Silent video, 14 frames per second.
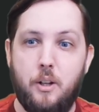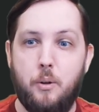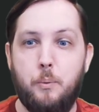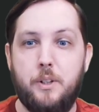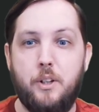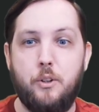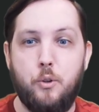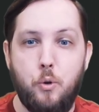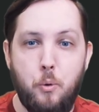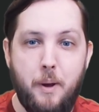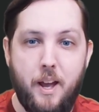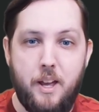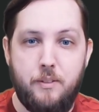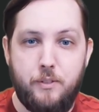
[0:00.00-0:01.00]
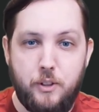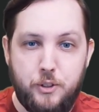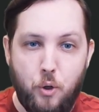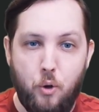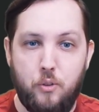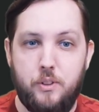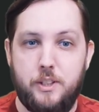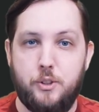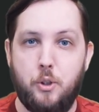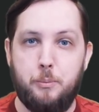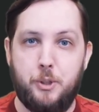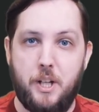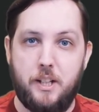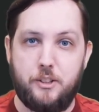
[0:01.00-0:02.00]
We can call behaviors on this
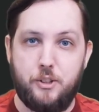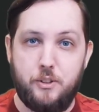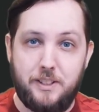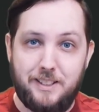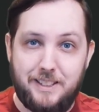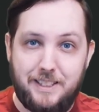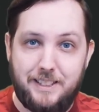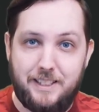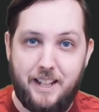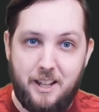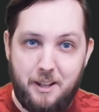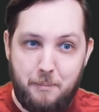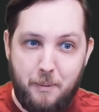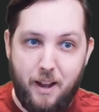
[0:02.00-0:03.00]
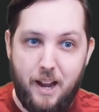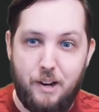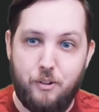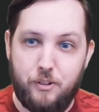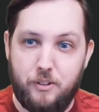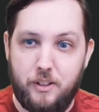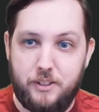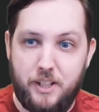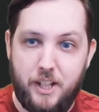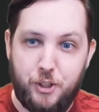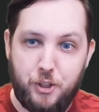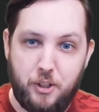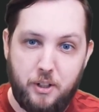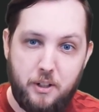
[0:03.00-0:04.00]
object using the same arrow
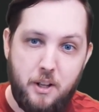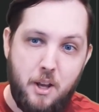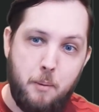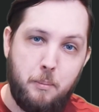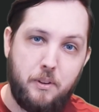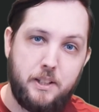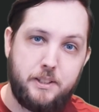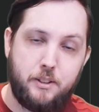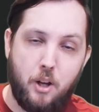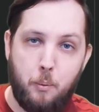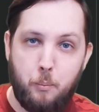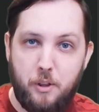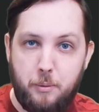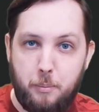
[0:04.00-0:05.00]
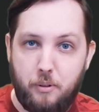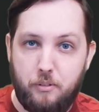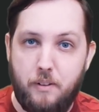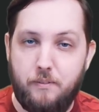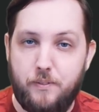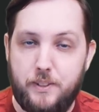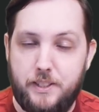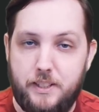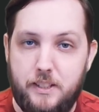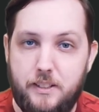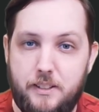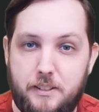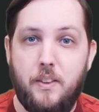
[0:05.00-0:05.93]
notation, but this time with parentheses.